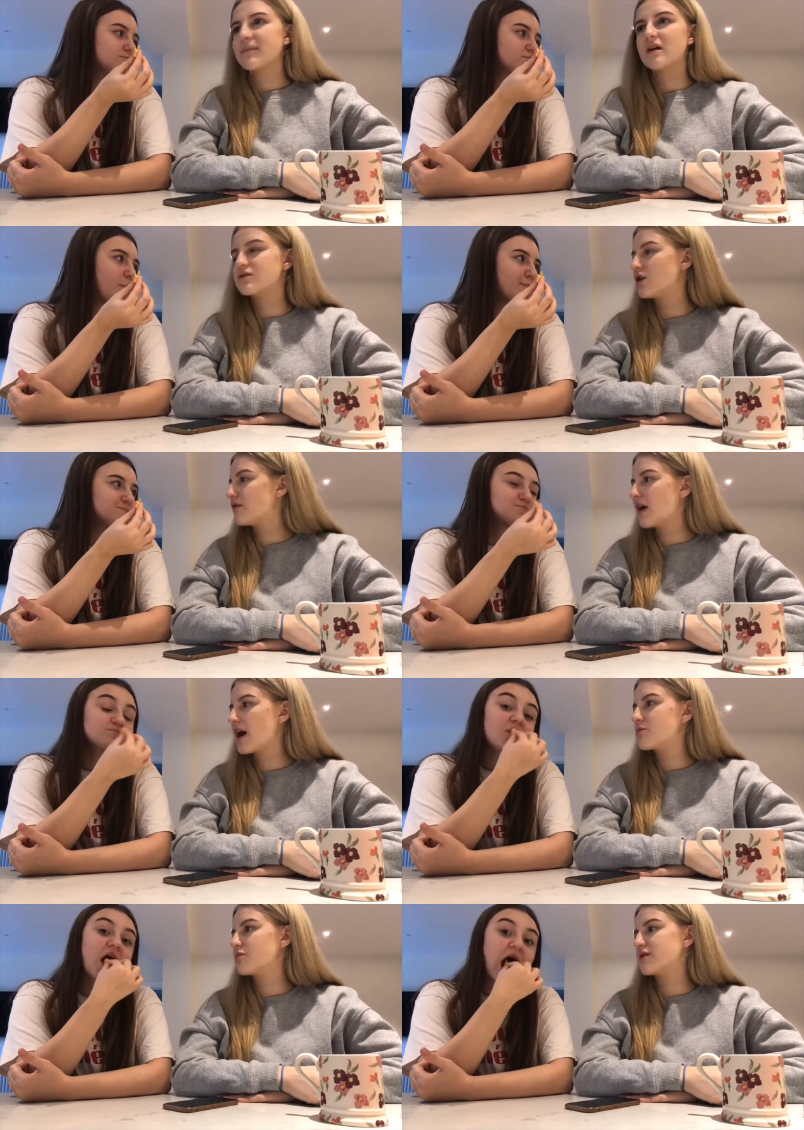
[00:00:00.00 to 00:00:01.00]
Speaker 1: There was no
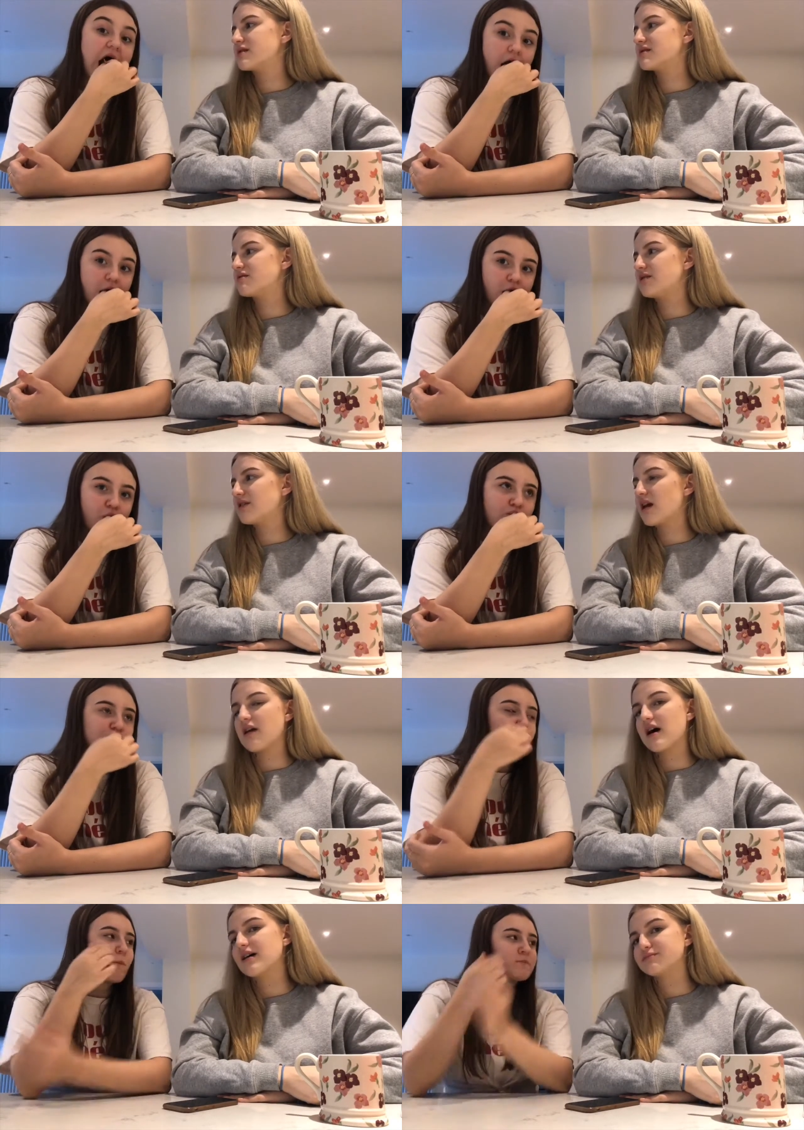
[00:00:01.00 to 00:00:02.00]
animal prints or anything
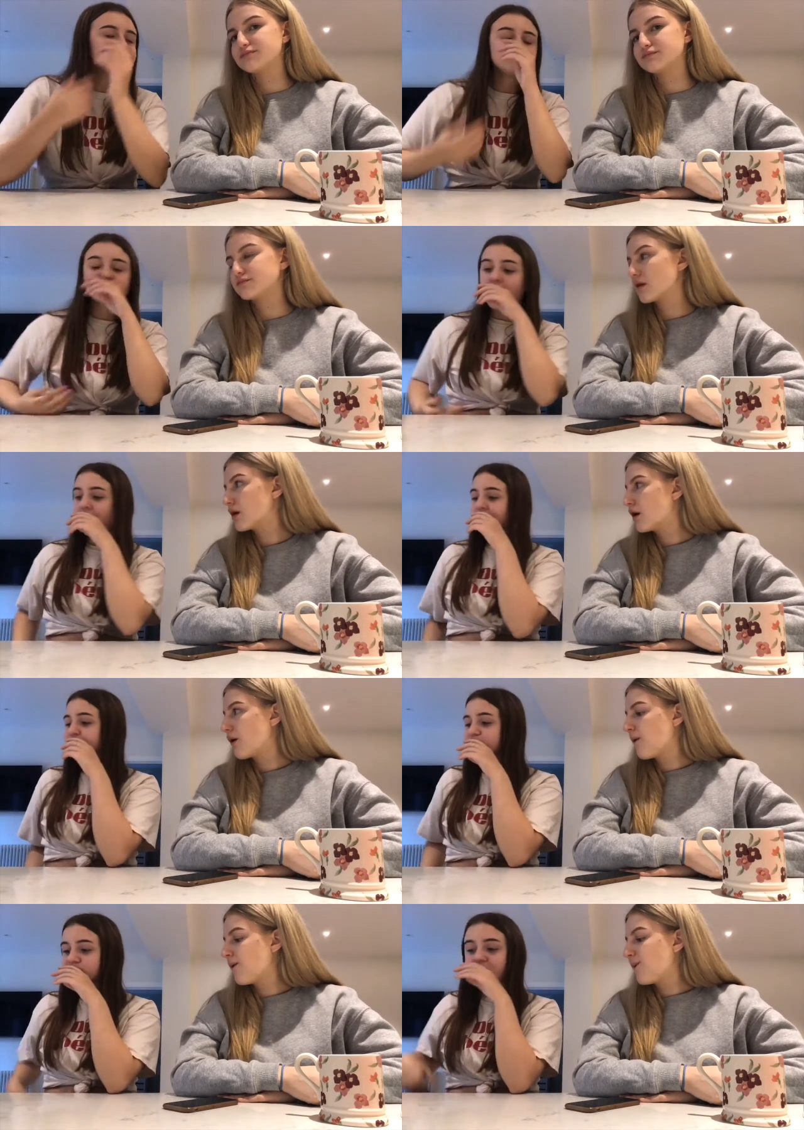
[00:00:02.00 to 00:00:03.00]
like that. Mm.
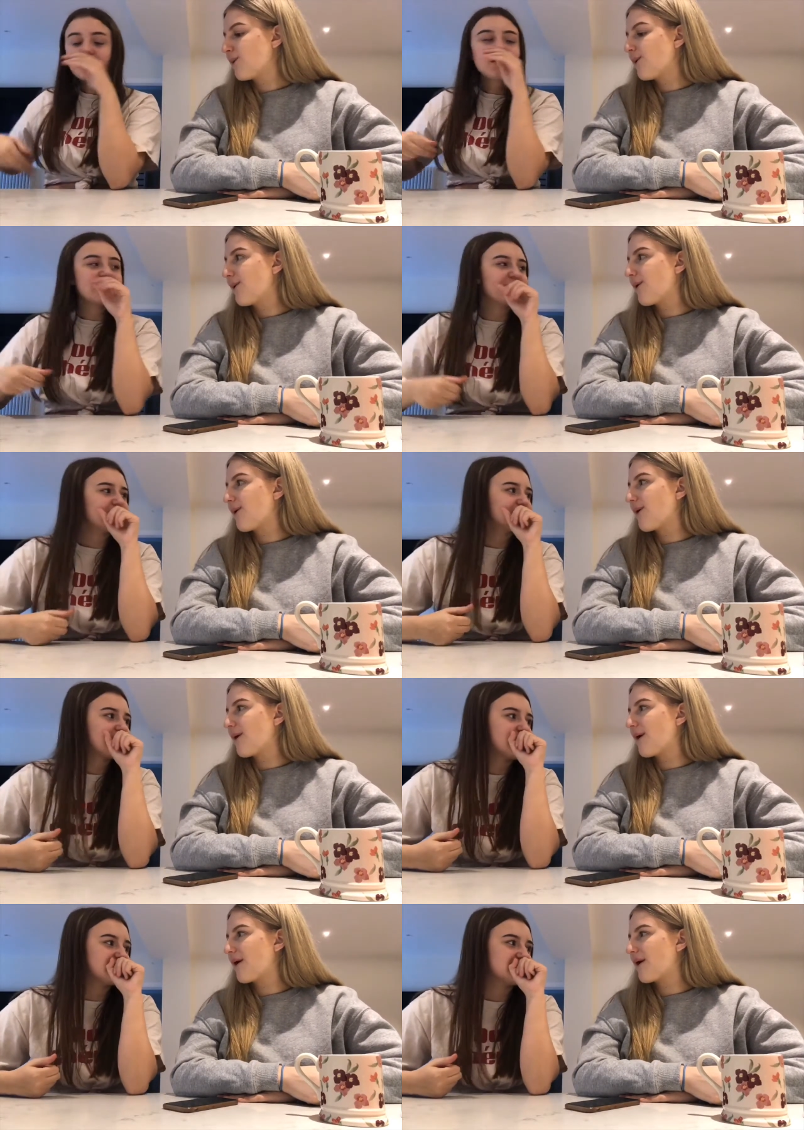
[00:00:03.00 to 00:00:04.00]
Speaker 2: If I was
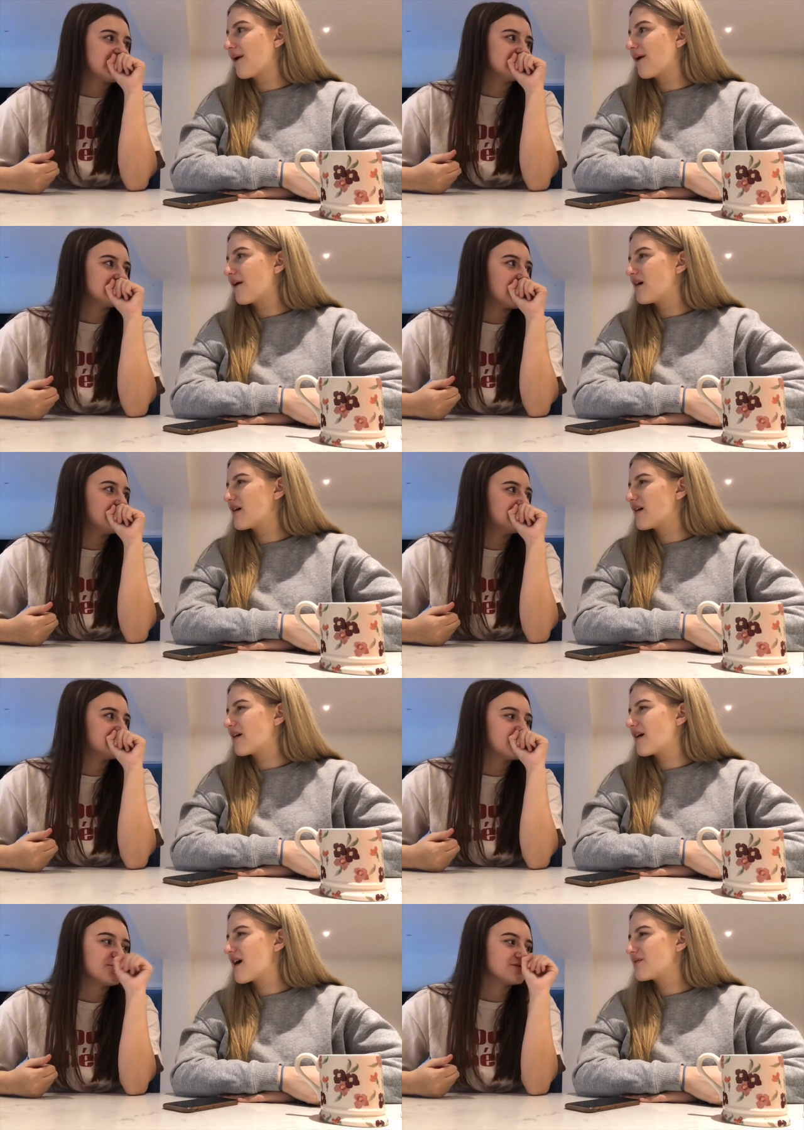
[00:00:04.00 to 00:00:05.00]
that investigator, I'd be
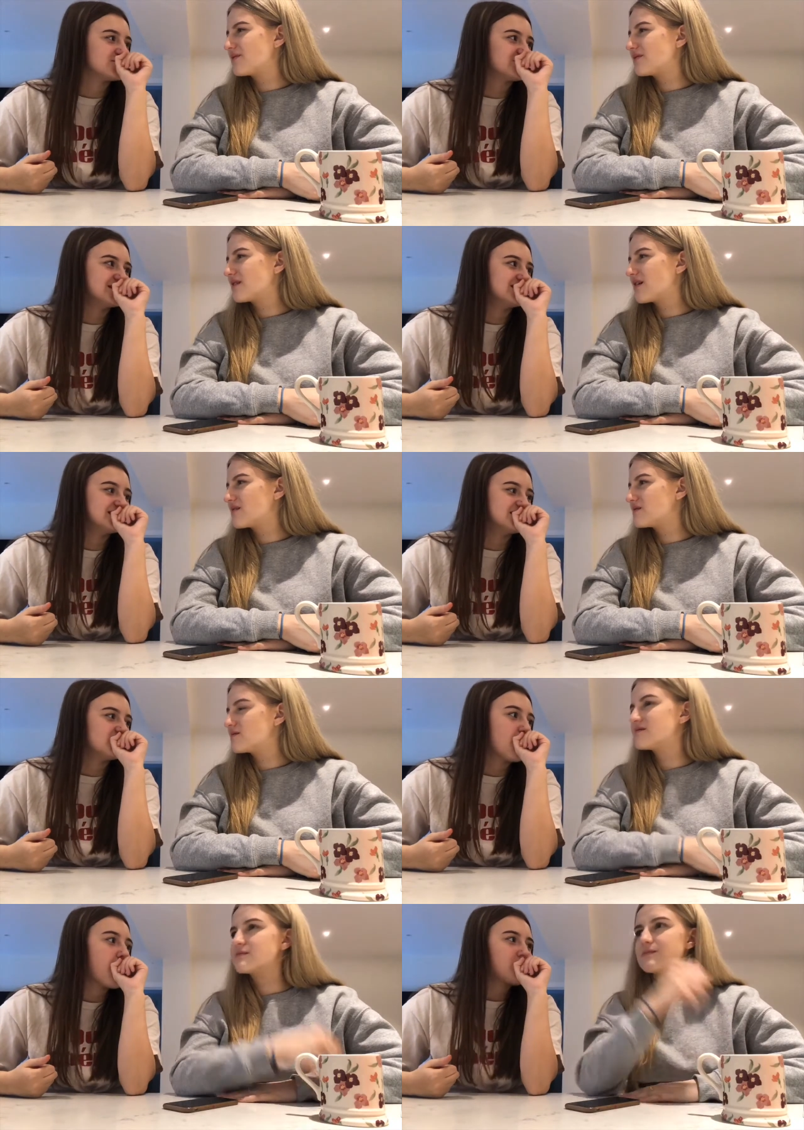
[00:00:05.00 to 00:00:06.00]
so
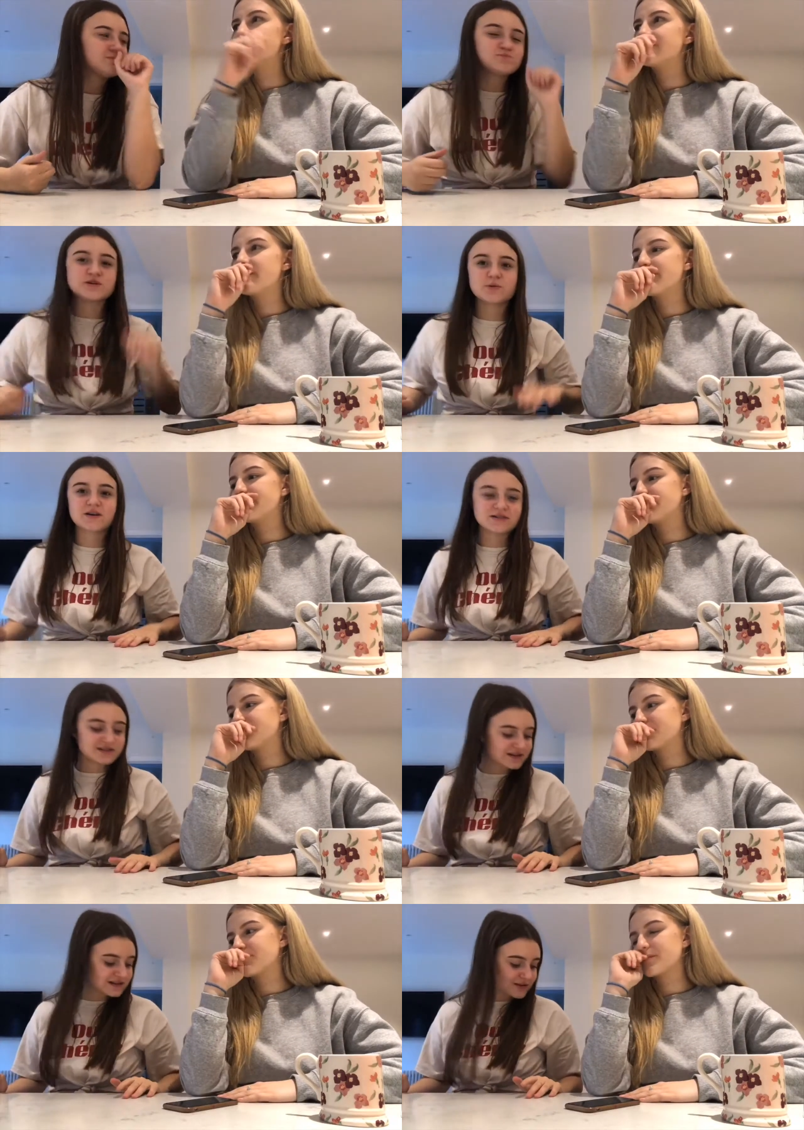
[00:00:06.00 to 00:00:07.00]
frustrated. Mm. By the way,
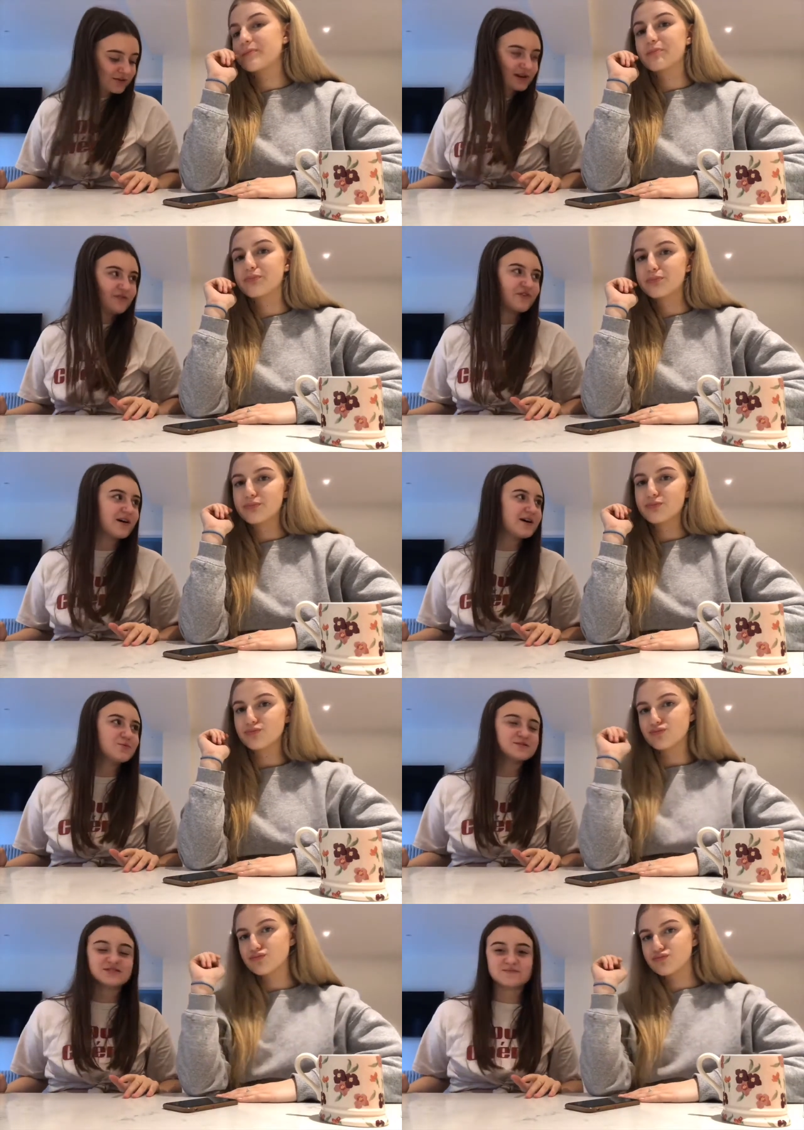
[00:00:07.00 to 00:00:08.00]
guys, that sounded like a fight. It
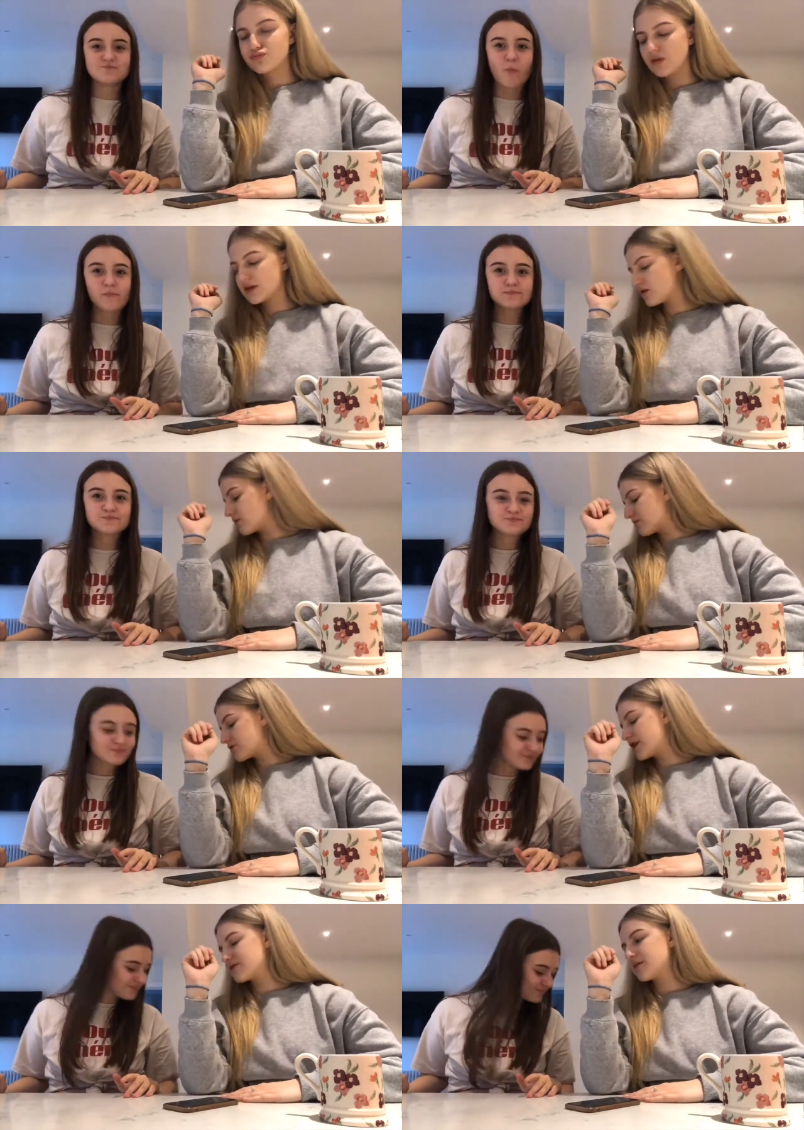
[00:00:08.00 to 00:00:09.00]
wasn't.
Speaker 1: This whole
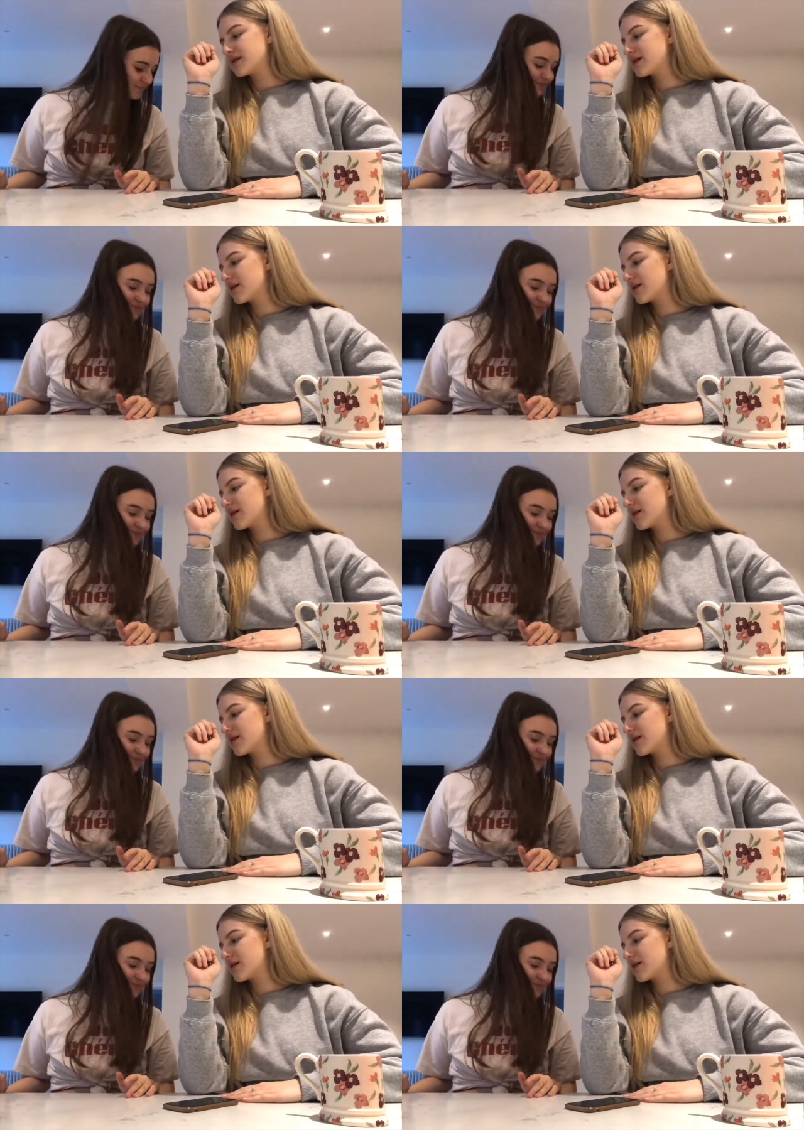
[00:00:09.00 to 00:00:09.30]
chair's nothing